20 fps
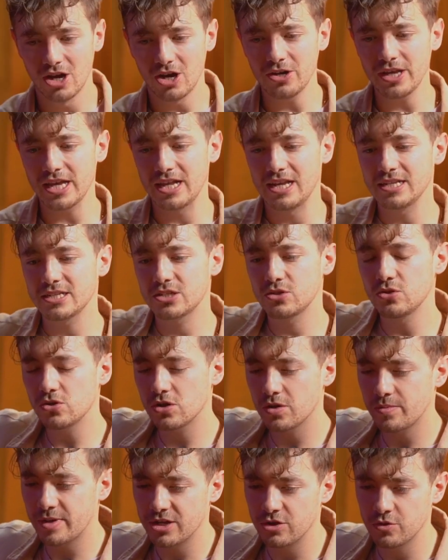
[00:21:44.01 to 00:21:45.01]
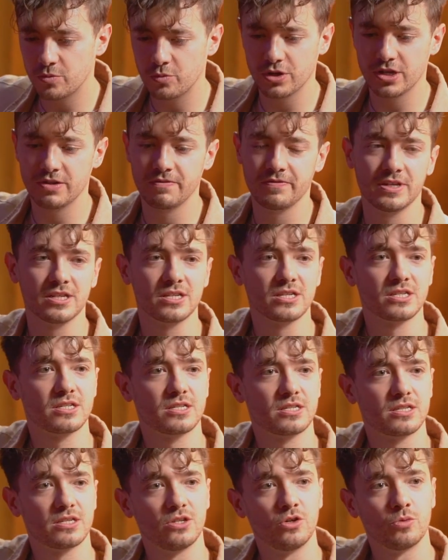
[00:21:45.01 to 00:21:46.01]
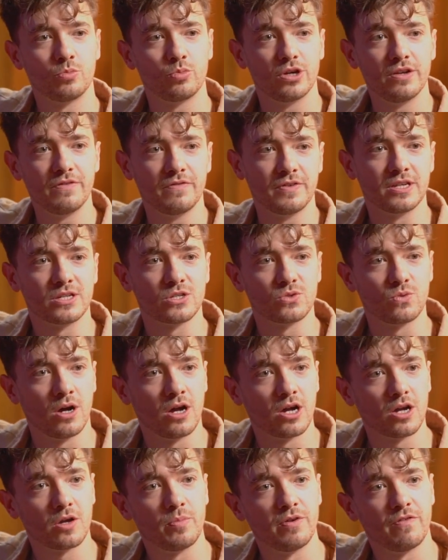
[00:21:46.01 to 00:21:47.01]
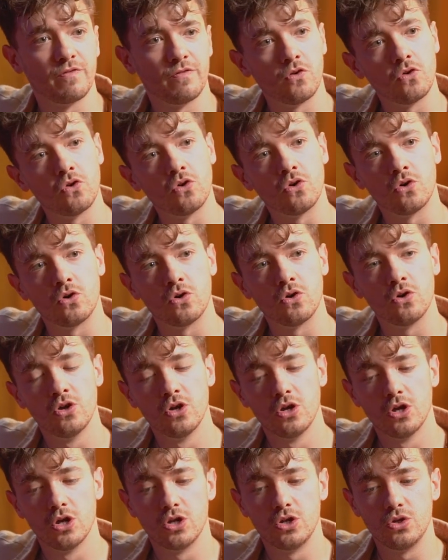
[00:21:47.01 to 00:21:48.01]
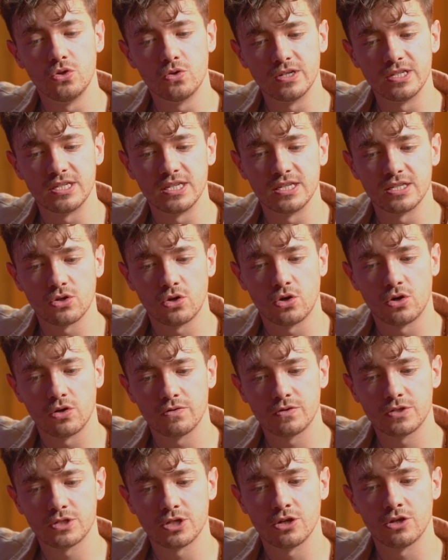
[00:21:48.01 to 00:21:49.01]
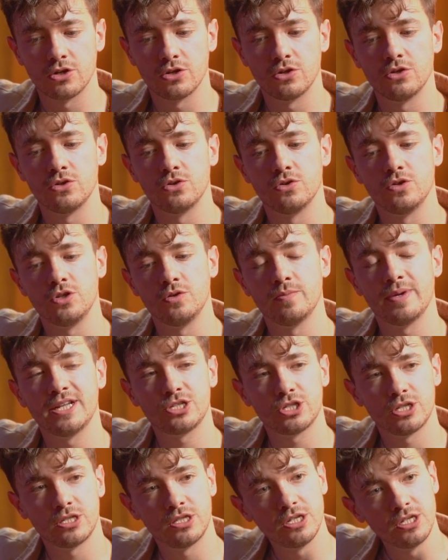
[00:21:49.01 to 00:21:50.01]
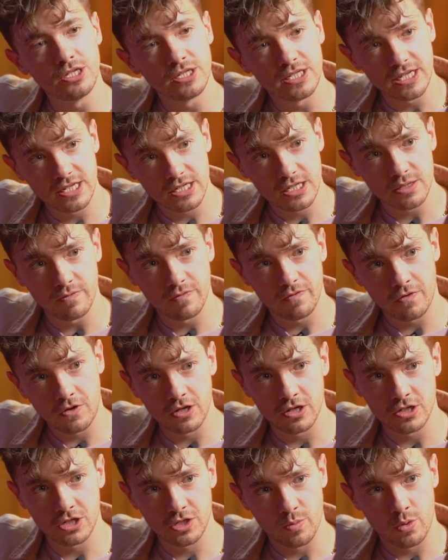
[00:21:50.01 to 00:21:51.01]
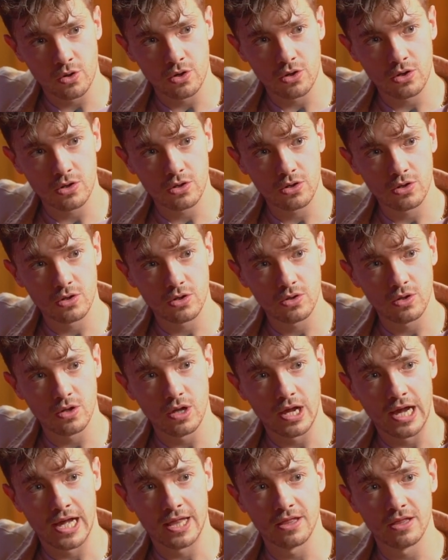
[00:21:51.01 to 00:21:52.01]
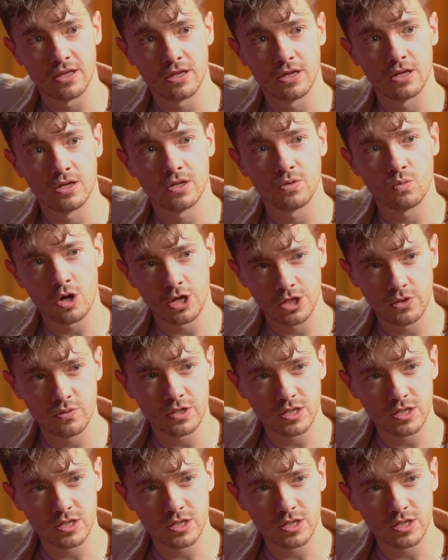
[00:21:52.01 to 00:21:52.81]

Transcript: Oh yeah, let's talk about your previous work before Noise is Off. So you mentioned that you did some follow spot while you were